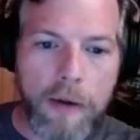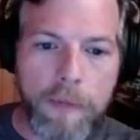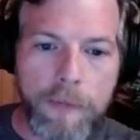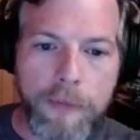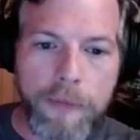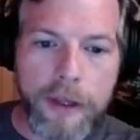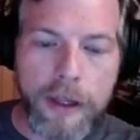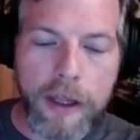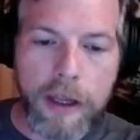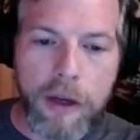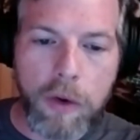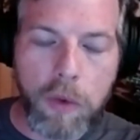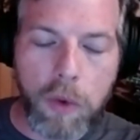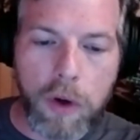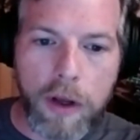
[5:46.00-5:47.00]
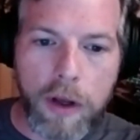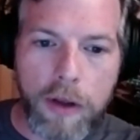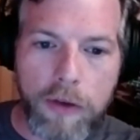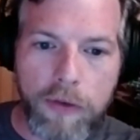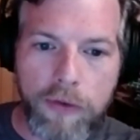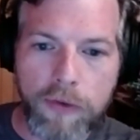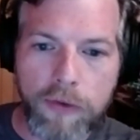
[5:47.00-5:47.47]
He
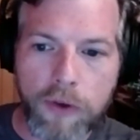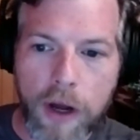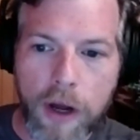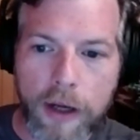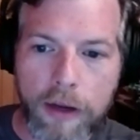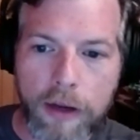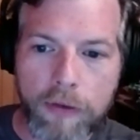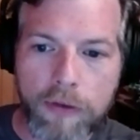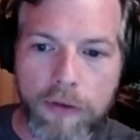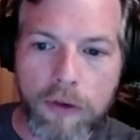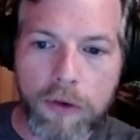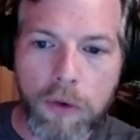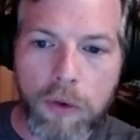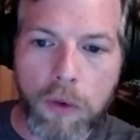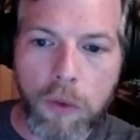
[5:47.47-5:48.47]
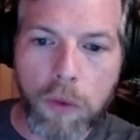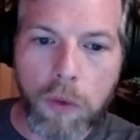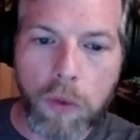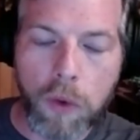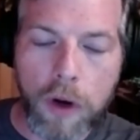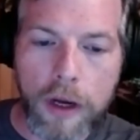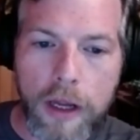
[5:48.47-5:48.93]
was talking to
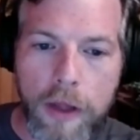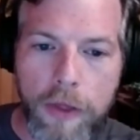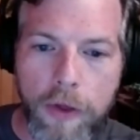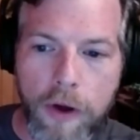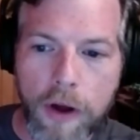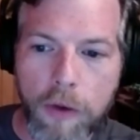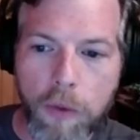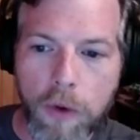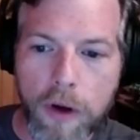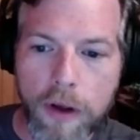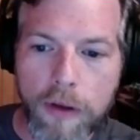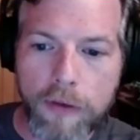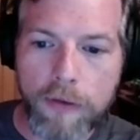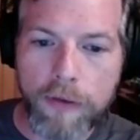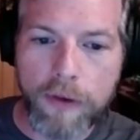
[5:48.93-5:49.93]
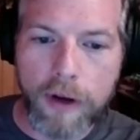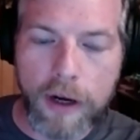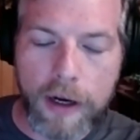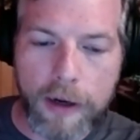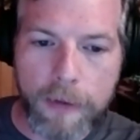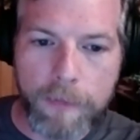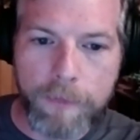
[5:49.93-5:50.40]
what he thought was
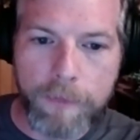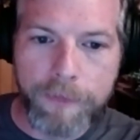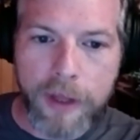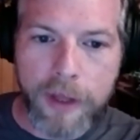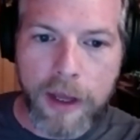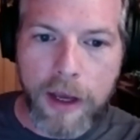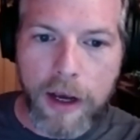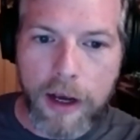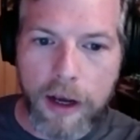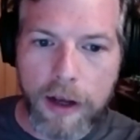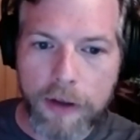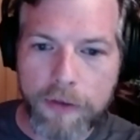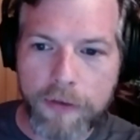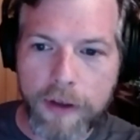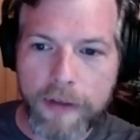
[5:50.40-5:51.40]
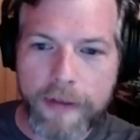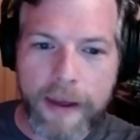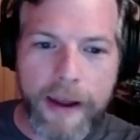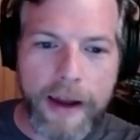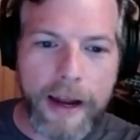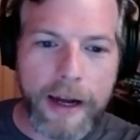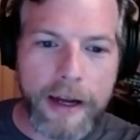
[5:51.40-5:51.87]

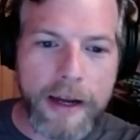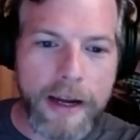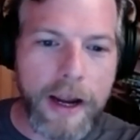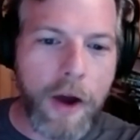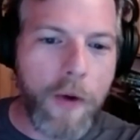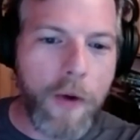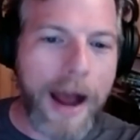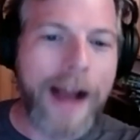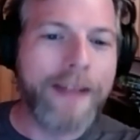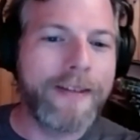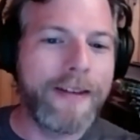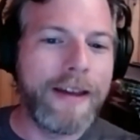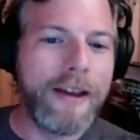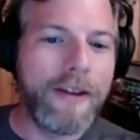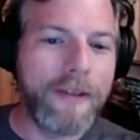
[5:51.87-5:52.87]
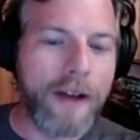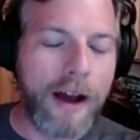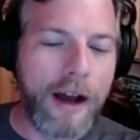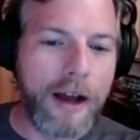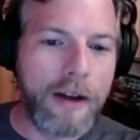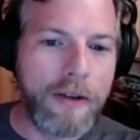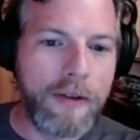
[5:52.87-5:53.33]
satanic neo-Nazis
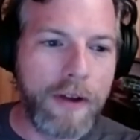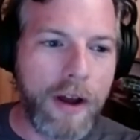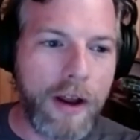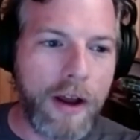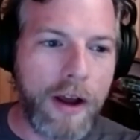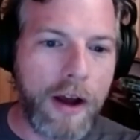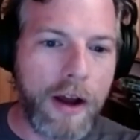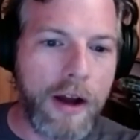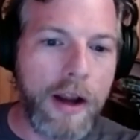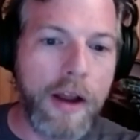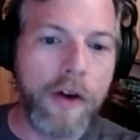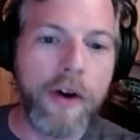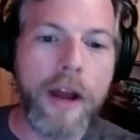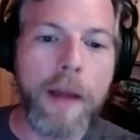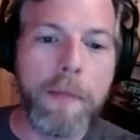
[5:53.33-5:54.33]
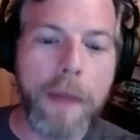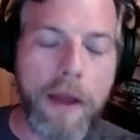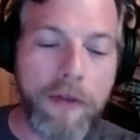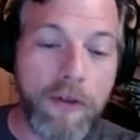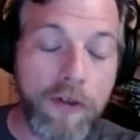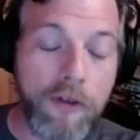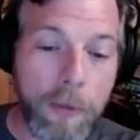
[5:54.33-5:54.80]
on an internet
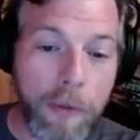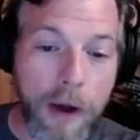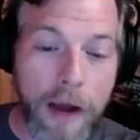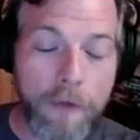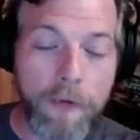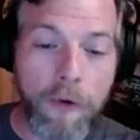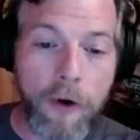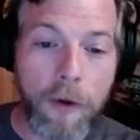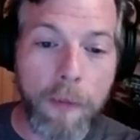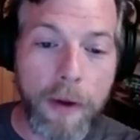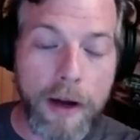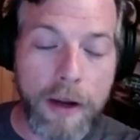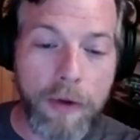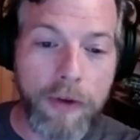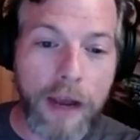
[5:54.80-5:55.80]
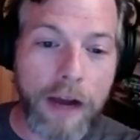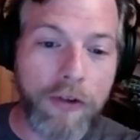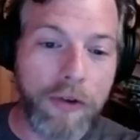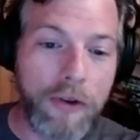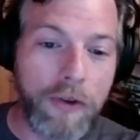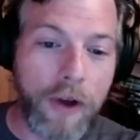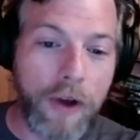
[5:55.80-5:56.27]
messaging platform, but he was
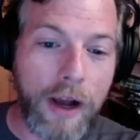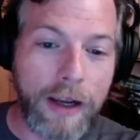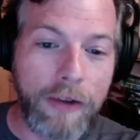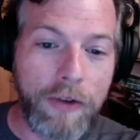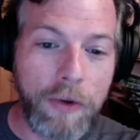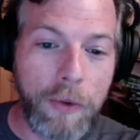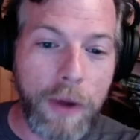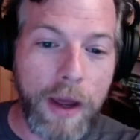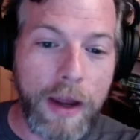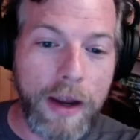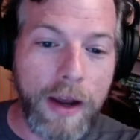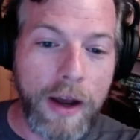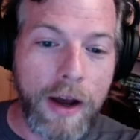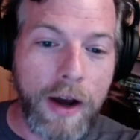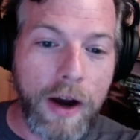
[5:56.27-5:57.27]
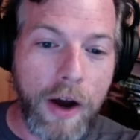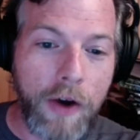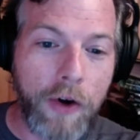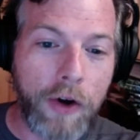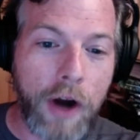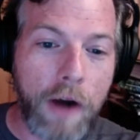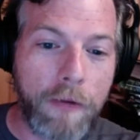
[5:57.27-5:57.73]
actually talking to a
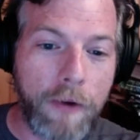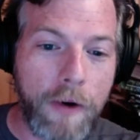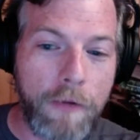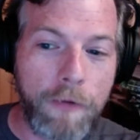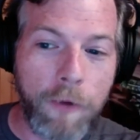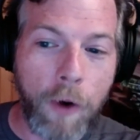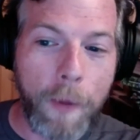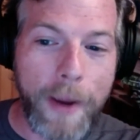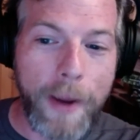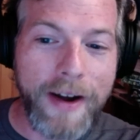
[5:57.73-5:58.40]
undercover informant.